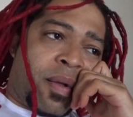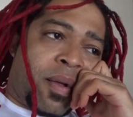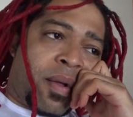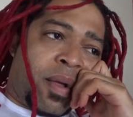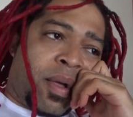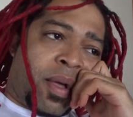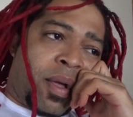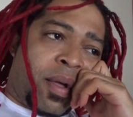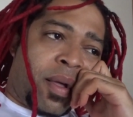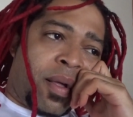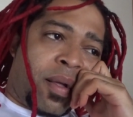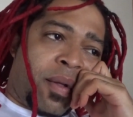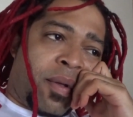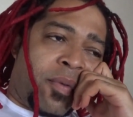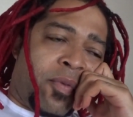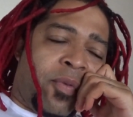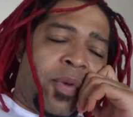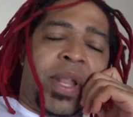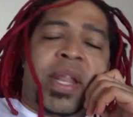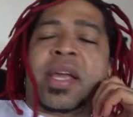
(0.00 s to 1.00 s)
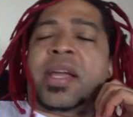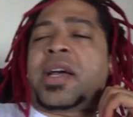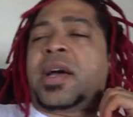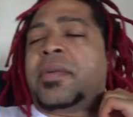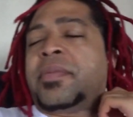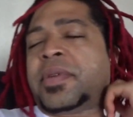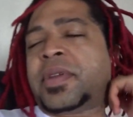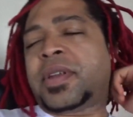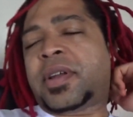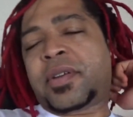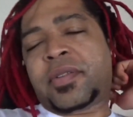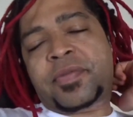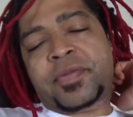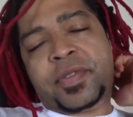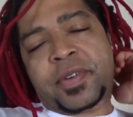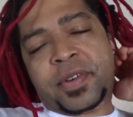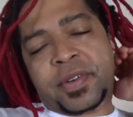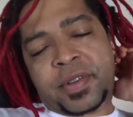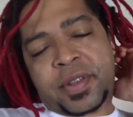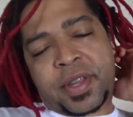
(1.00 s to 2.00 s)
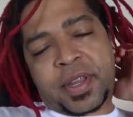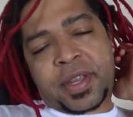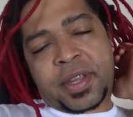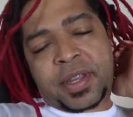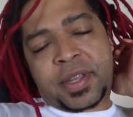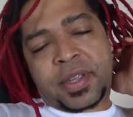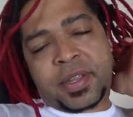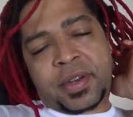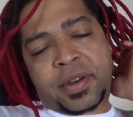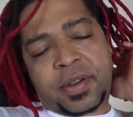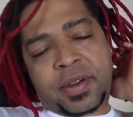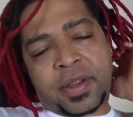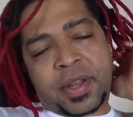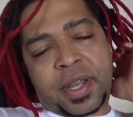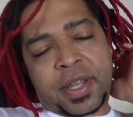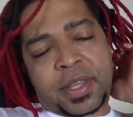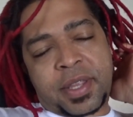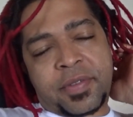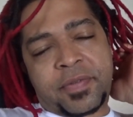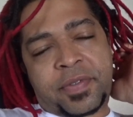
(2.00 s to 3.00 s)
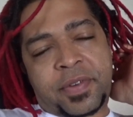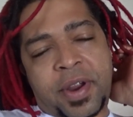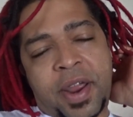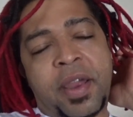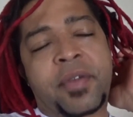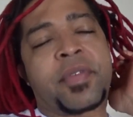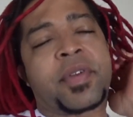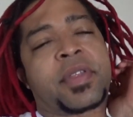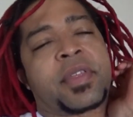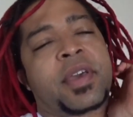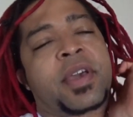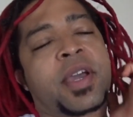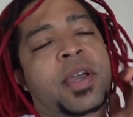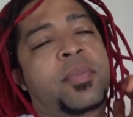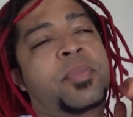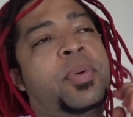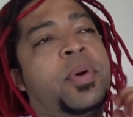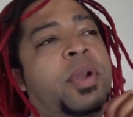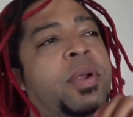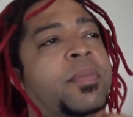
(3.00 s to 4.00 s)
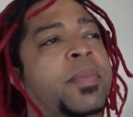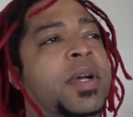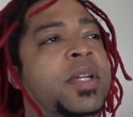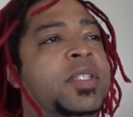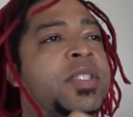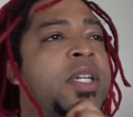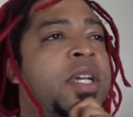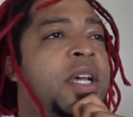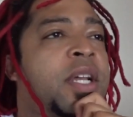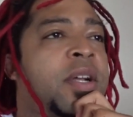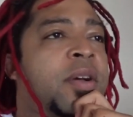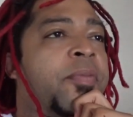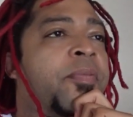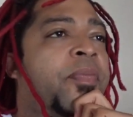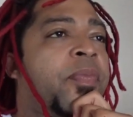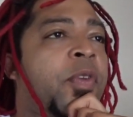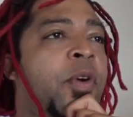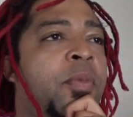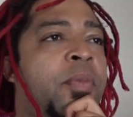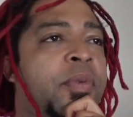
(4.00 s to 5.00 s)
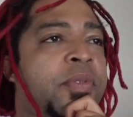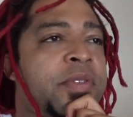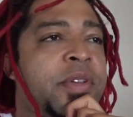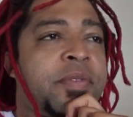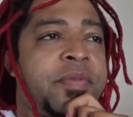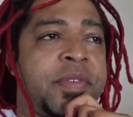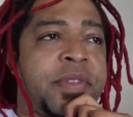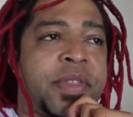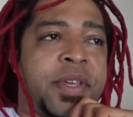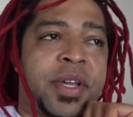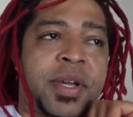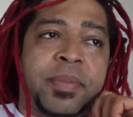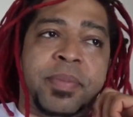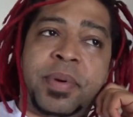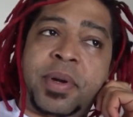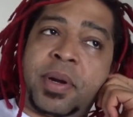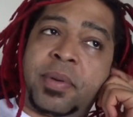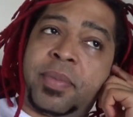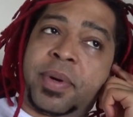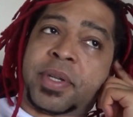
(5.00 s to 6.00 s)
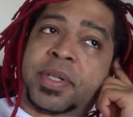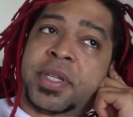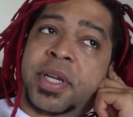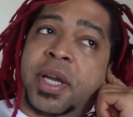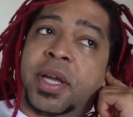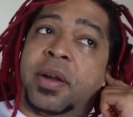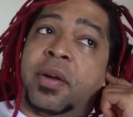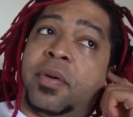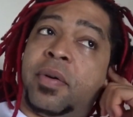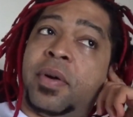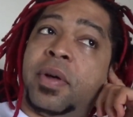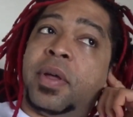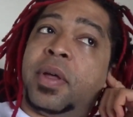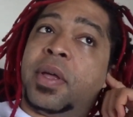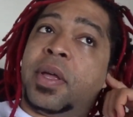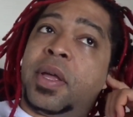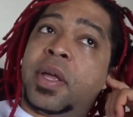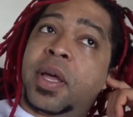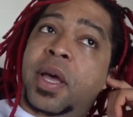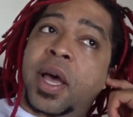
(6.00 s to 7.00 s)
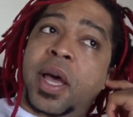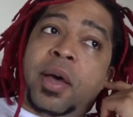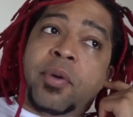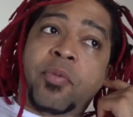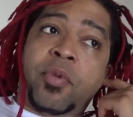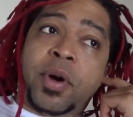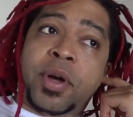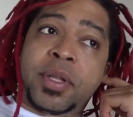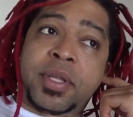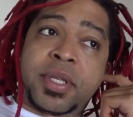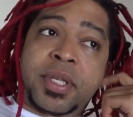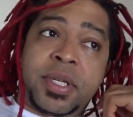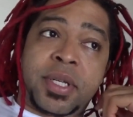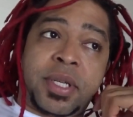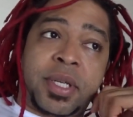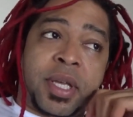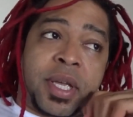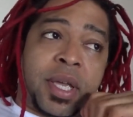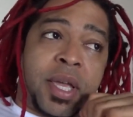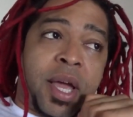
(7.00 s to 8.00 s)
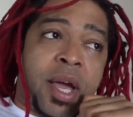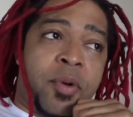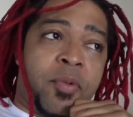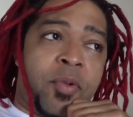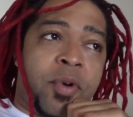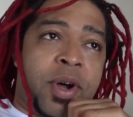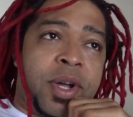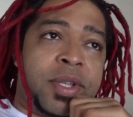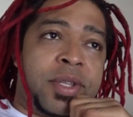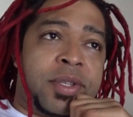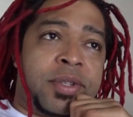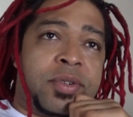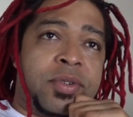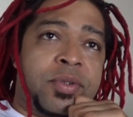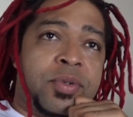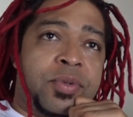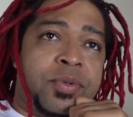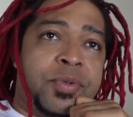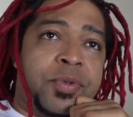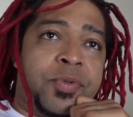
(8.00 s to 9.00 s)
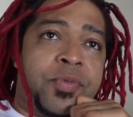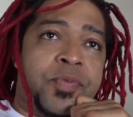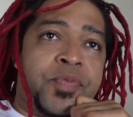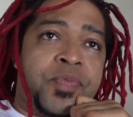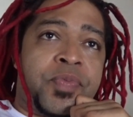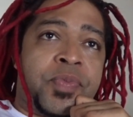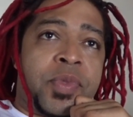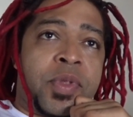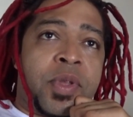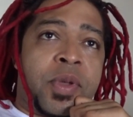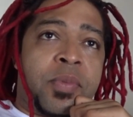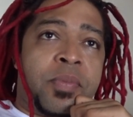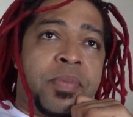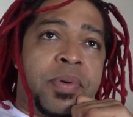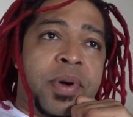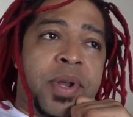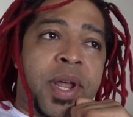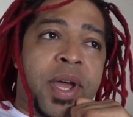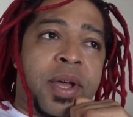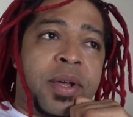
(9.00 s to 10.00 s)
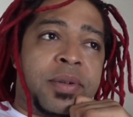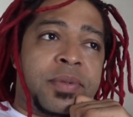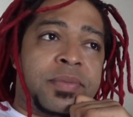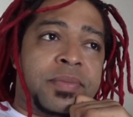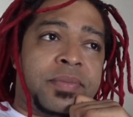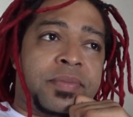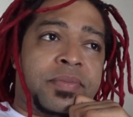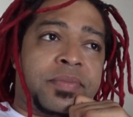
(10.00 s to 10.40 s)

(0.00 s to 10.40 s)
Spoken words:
when it comes, you know, for, like, you know, I think for everything I put on my channel, almost everything I put on my channel, I want to put out